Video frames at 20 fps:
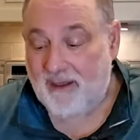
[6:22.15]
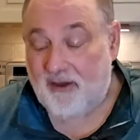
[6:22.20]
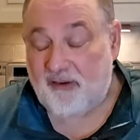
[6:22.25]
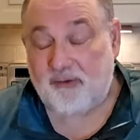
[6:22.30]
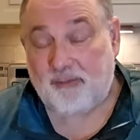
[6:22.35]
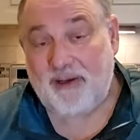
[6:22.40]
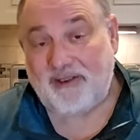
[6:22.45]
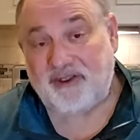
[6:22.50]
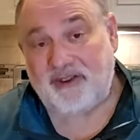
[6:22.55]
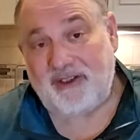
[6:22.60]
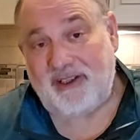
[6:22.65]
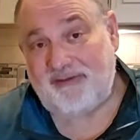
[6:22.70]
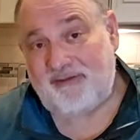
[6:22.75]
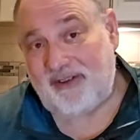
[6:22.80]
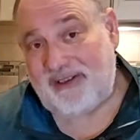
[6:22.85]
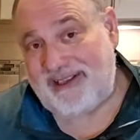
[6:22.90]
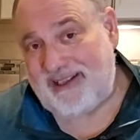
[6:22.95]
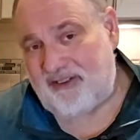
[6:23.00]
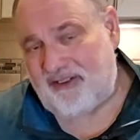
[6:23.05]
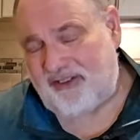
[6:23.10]
especially if
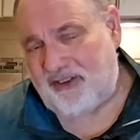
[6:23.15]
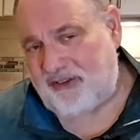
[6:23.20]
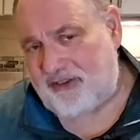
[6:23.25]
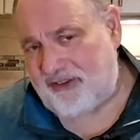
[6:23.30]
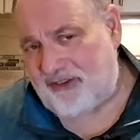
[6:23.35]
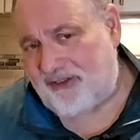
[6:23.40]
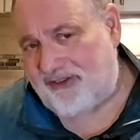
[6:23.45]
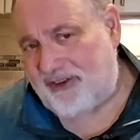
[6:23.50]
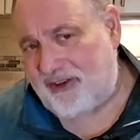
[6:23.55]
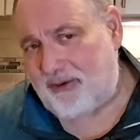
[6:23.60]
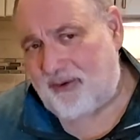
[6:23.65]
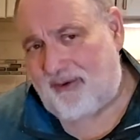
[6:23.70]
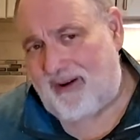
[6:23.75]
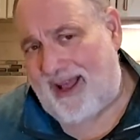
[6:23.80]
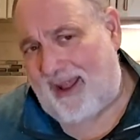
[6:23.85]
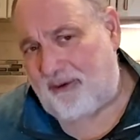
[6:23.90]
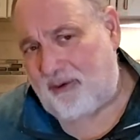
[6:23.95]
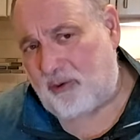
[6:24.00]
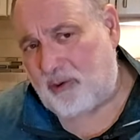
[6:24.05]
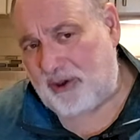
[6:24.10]
it needs to just sit
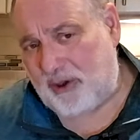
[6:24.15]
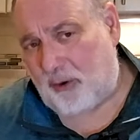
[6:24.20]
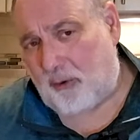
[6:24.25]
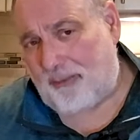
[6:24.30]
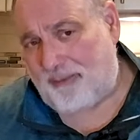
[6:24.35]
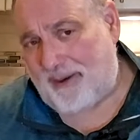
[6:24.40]
around a little